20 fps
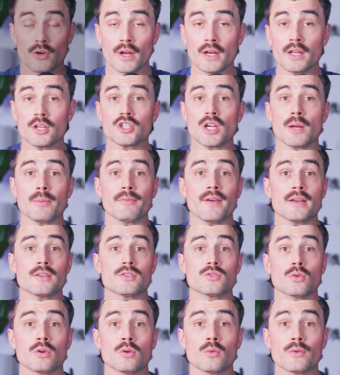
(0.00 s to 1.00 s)
Creating a Shopify
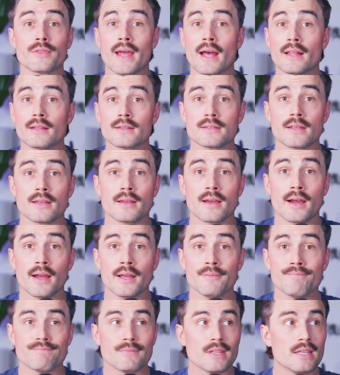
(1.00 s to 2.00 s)
store with Atlas
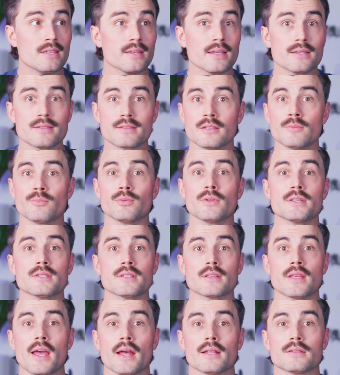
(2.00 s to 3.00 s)
AI is as simple as
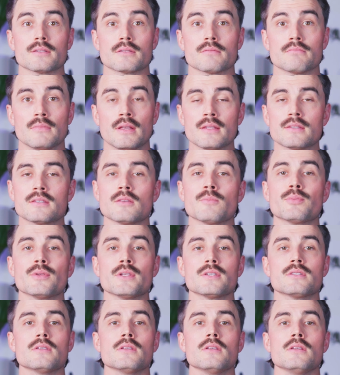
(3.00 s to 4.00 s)
it gets, and the
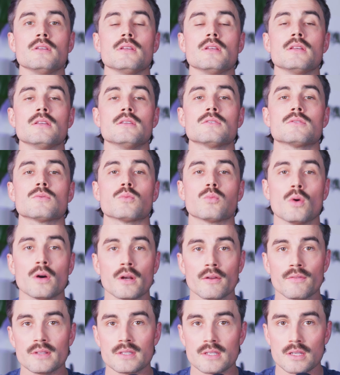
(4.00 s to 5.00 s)
simplicity is
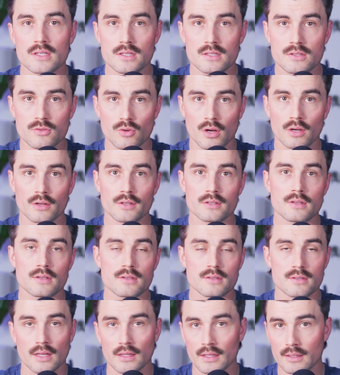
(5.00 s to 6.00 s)
one of its strongest
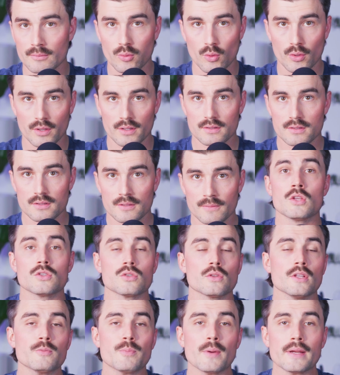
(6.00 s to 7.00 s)
selling points.
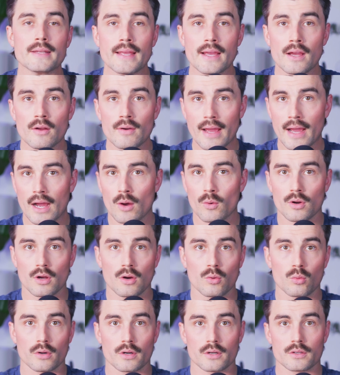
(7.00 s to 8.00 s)
So let's break down how it
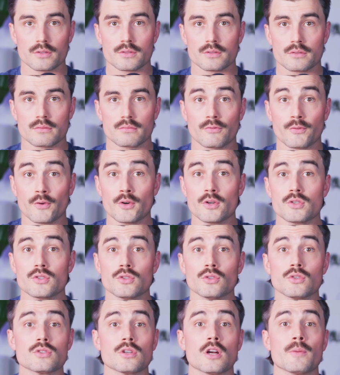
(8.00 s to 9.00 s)
all works. First,
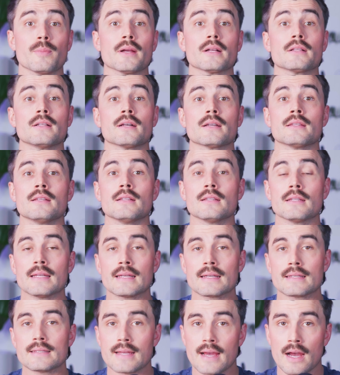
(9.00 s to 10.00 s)
you'll start by clicking the
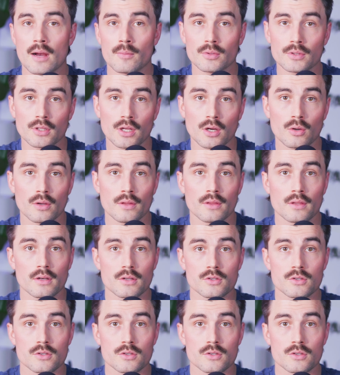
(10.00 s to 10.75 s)
link down below in the